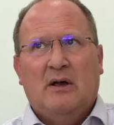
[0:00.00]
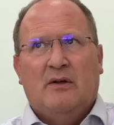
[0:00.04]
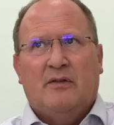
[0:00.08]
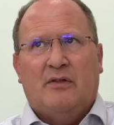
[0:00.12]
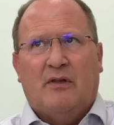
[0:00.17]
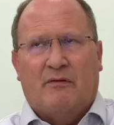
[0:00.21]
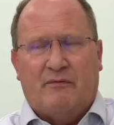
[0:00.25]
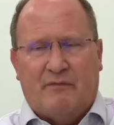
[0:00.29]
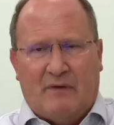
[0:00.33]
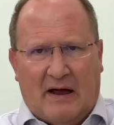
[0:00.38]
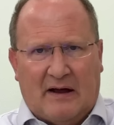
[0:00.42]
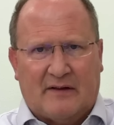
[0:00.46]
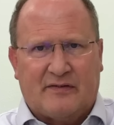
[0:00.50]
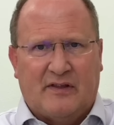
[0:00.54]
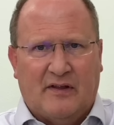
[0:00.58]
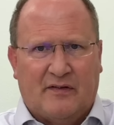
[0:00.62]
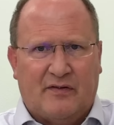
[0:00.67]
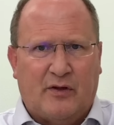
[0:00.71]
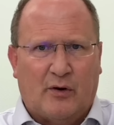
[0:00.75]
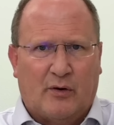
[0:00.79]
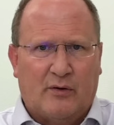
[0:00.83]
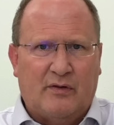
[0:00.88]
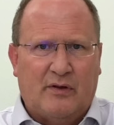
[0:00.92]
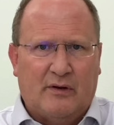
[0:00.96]
the fact that
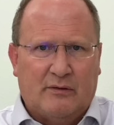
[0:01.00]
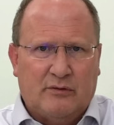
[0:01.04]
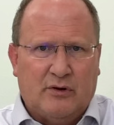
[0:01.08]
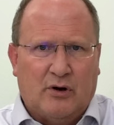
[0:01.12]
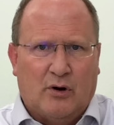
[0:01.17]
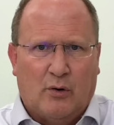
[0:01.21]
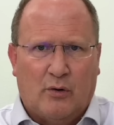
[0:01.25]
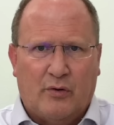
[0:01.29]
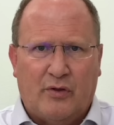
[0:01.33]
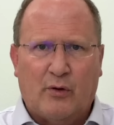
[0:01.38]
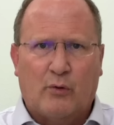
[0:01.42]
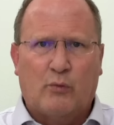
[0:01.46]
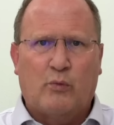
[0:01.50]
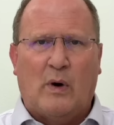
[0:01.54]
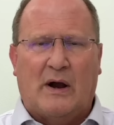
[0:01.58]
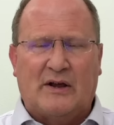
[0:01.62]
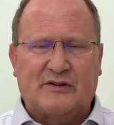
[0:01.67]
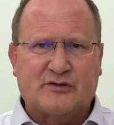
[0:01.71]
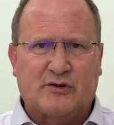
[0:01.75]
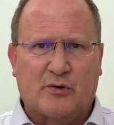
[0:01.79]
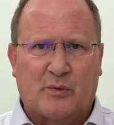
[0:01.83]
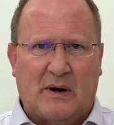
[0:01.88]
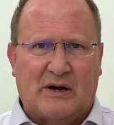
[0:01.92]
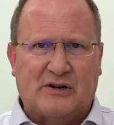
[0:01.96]
the you know the
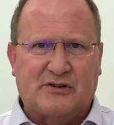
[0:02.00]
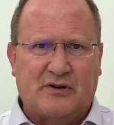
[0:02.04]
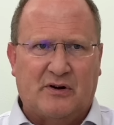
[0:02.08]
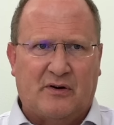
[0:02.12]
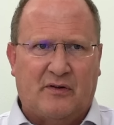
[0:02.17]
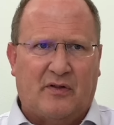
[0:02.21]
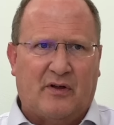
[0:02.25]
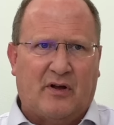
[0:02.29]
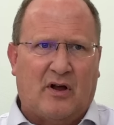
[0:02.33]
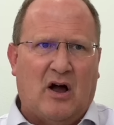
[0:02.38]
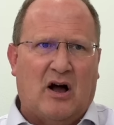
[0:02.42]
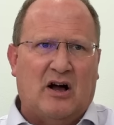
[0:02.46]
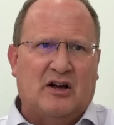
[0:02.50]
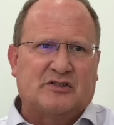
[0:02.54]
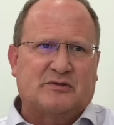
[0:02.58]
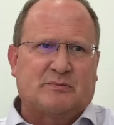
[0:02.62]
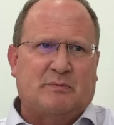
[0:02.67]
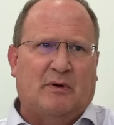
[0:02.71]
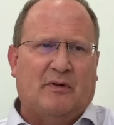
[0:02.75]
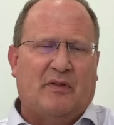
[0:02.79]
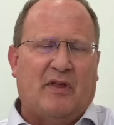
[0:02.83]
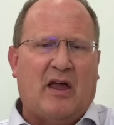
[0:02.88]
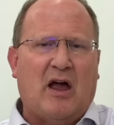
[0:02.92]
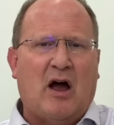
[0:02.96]
restoration of the
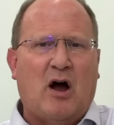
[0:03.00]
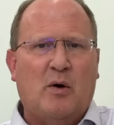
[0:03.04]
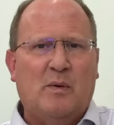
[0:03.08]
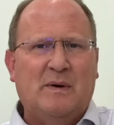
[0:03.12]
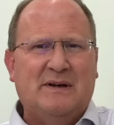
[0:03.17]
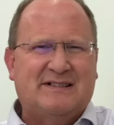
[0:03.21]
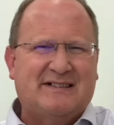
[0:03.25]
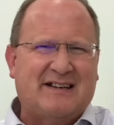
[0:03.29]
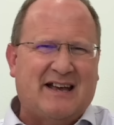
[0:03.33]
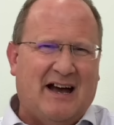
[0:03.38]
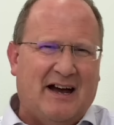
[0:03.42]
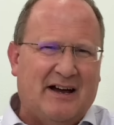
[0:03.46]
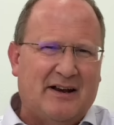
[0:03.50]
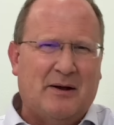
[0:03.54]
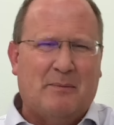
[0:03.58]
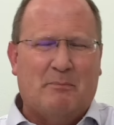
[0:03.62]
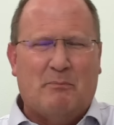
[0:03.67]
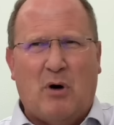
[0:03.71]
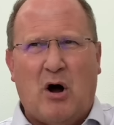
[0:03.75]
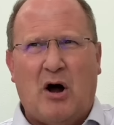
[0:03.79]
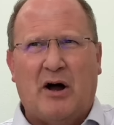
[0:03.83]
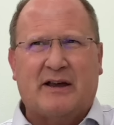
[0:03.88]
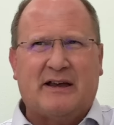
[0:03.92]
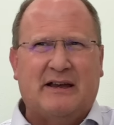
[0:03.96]
gospel, they always kind of
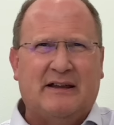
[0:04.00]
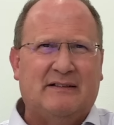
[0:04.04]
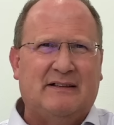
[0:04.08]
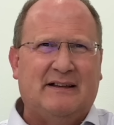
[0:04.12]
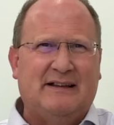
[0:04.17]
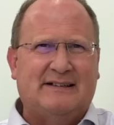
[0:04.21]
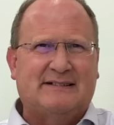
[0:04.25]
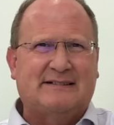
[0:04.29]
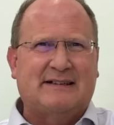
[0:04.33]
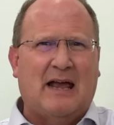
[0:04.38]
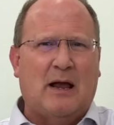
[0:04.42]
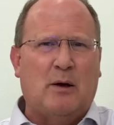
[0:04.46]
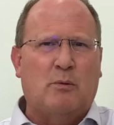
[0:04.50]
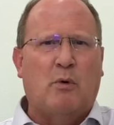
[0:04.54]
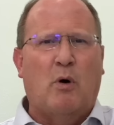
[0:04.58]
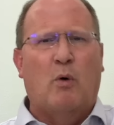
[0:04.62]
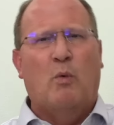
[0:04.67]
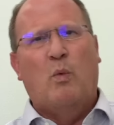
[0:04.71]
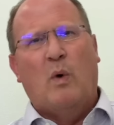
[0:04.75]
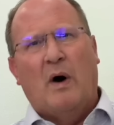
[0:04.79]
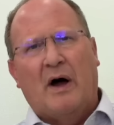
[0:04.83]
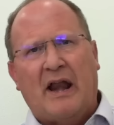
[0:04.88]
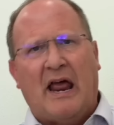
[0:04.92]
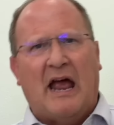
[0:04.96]
mockingly say, "Well,
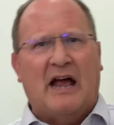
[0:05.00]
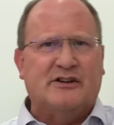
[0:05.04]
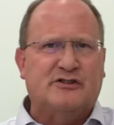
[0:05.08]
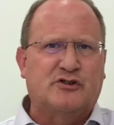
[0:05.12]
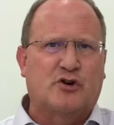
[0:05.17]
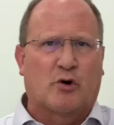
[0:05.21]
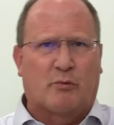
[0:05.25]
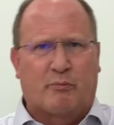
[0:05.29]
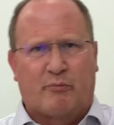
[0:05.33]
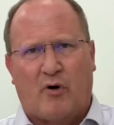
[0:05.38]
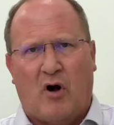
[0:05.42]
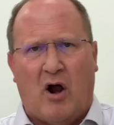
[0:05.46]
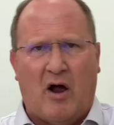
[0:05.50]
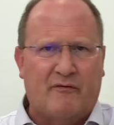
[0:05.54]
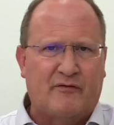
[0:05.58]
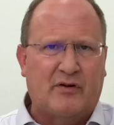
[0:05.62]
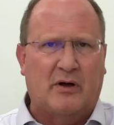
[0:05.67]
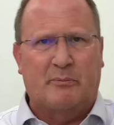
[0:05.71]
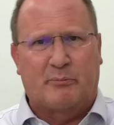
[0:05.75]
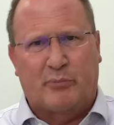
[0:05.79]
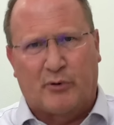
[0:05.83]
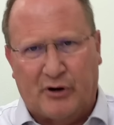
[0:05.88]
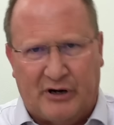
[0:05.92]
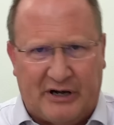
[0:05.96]
what has your
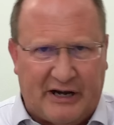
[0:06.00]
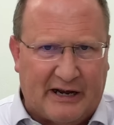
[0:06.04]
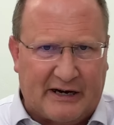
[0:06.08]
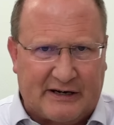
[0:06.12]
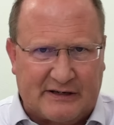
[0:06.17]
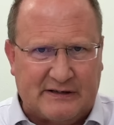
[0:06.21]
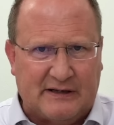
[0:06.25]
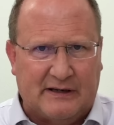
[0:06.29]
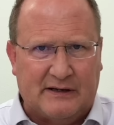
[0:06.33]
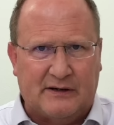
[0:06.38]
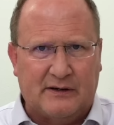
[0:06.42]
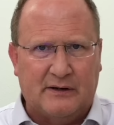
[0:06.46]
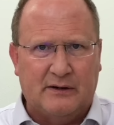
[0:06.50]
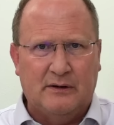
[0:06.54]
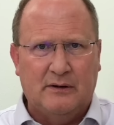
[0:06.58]
prophet predicted?"